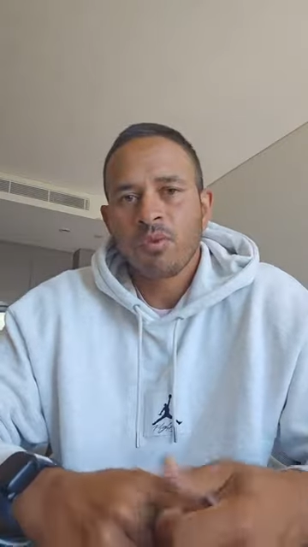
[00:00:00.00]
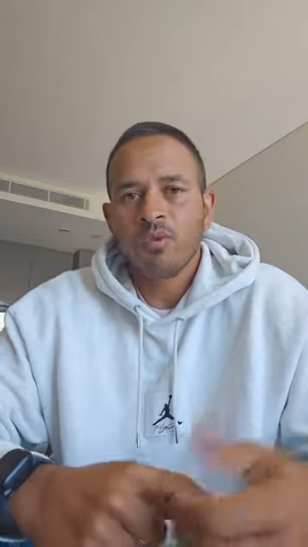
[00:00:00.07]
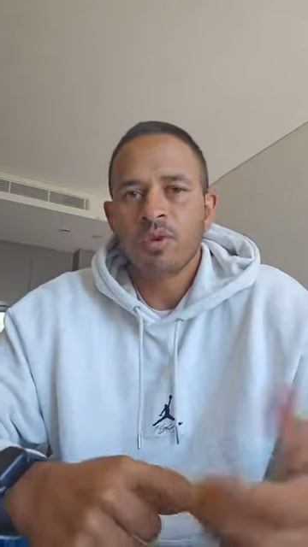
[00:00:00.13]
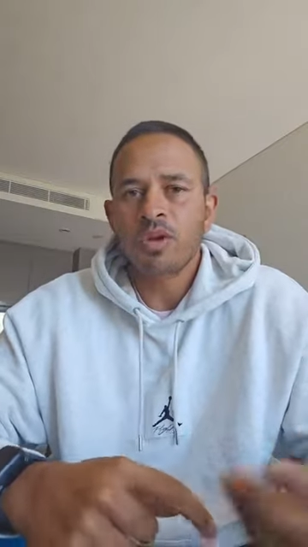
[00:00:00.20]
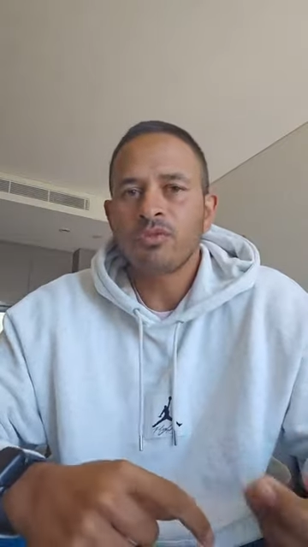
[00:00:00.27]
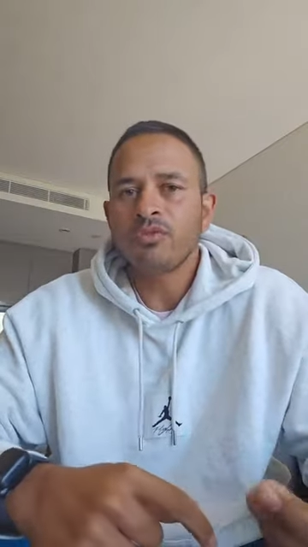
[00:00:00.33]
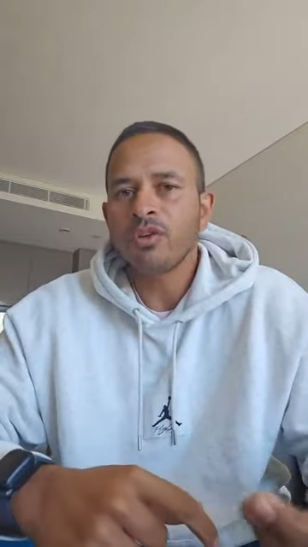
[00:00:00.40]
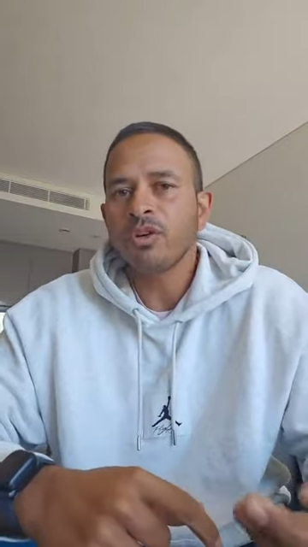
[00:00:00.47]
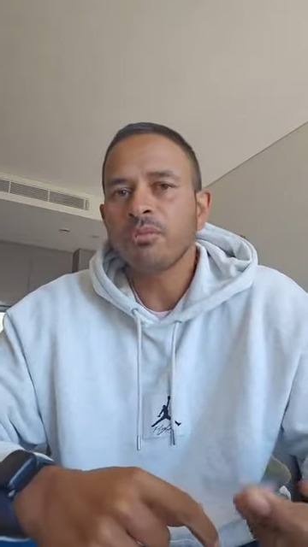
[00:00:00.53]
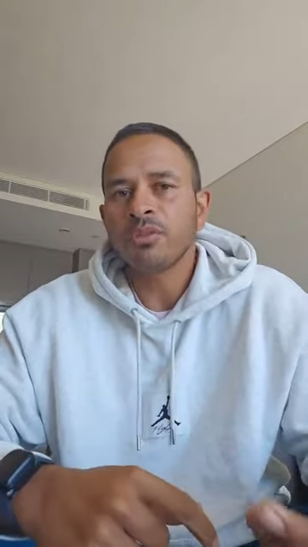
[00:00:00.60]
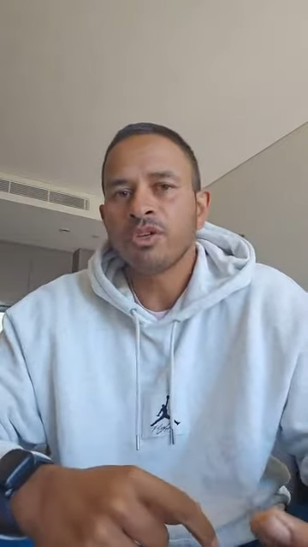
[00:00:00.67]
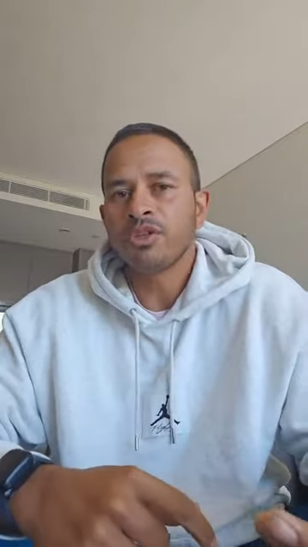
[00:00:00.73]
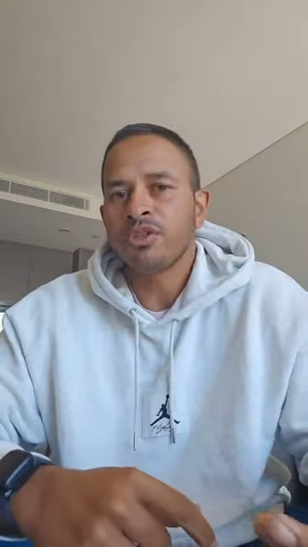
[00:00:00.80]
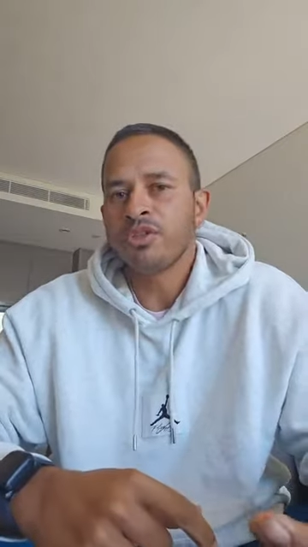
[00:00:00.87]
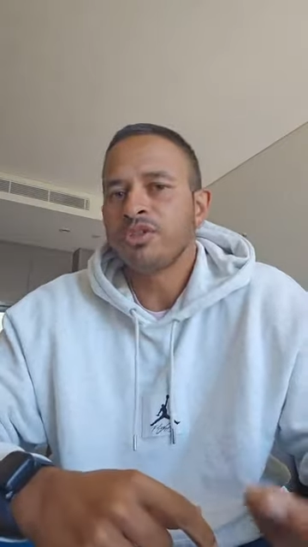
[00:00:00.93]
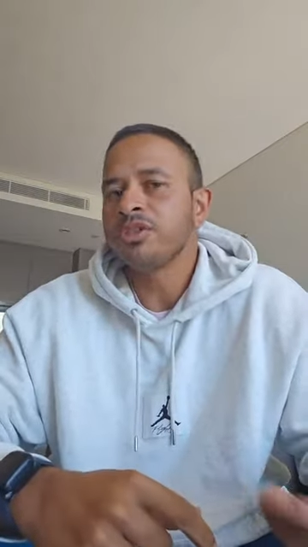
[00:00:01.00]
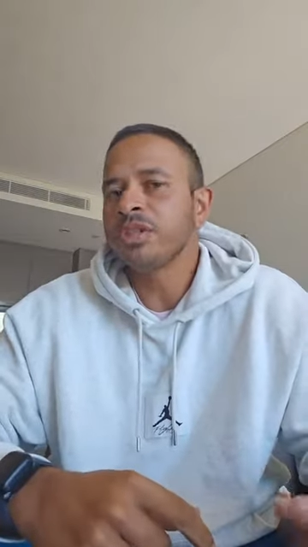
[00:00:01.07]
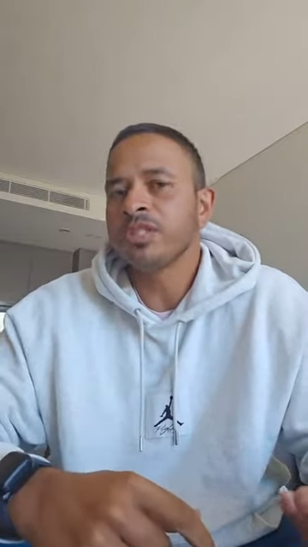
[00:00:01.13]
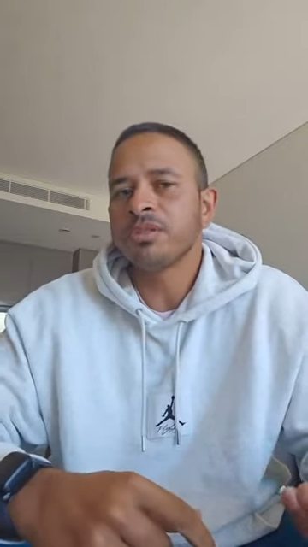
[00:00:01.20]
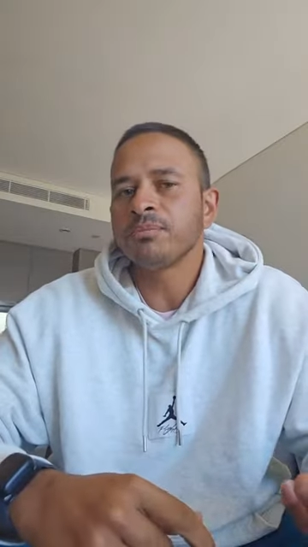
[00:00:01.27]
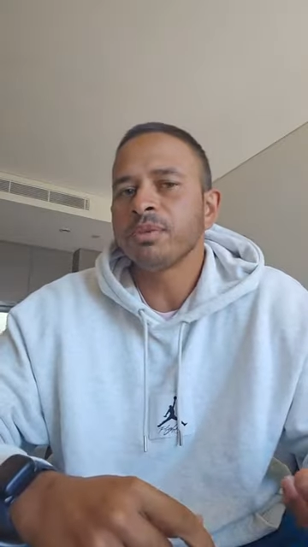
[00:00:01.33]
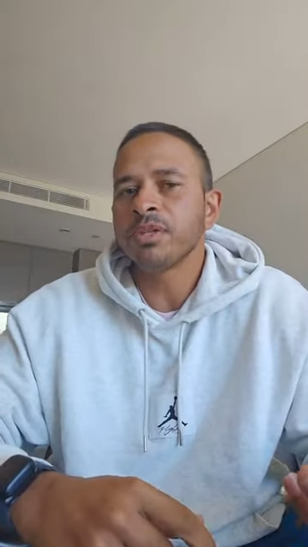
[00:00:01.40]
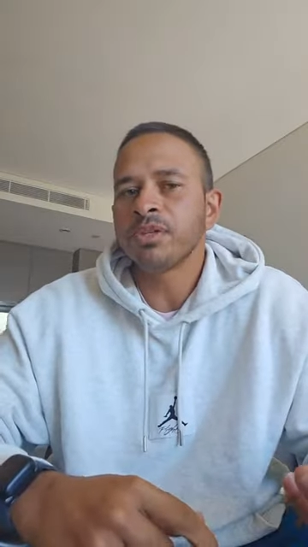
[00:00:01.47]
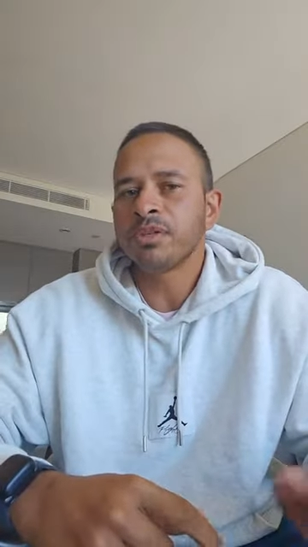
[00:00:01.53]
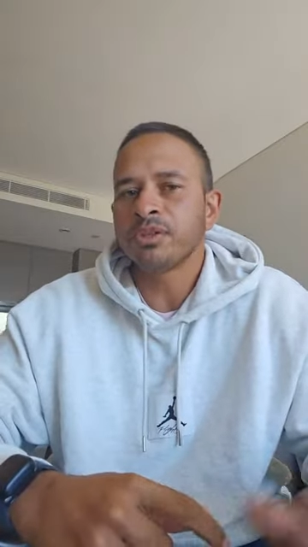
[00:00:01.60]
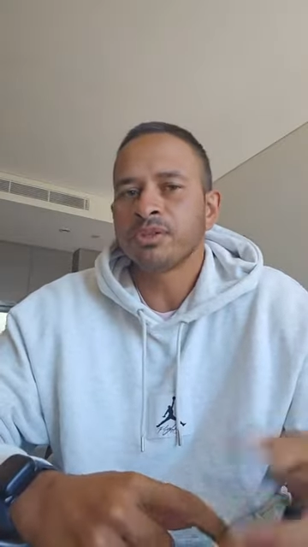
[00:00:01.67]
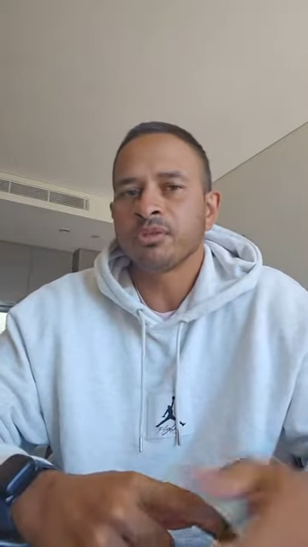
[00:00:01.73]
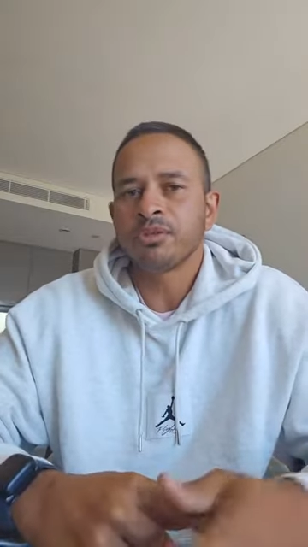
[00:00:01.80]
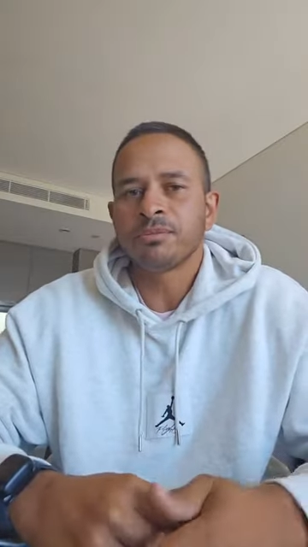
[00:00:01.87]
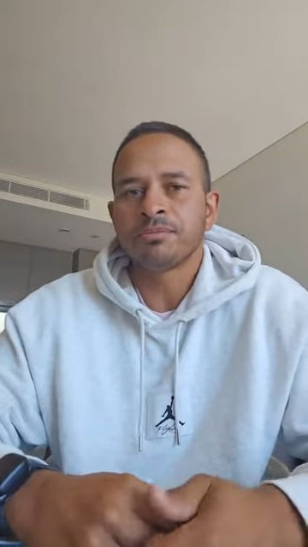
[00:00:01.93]
What I've written on my shoes isn't
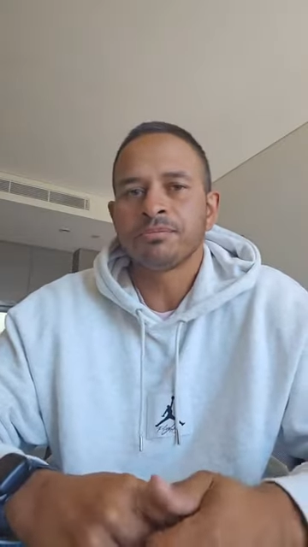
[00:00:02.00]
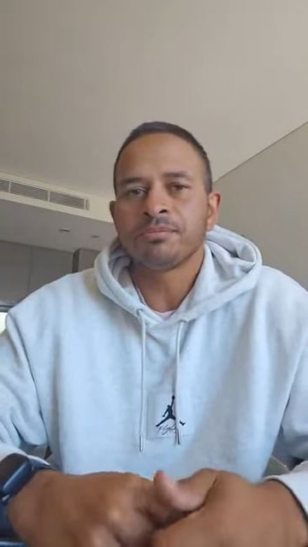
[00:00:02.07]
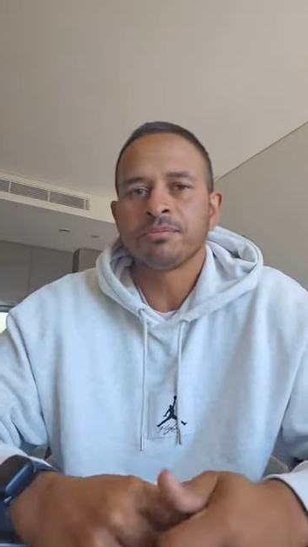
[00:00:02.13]
political.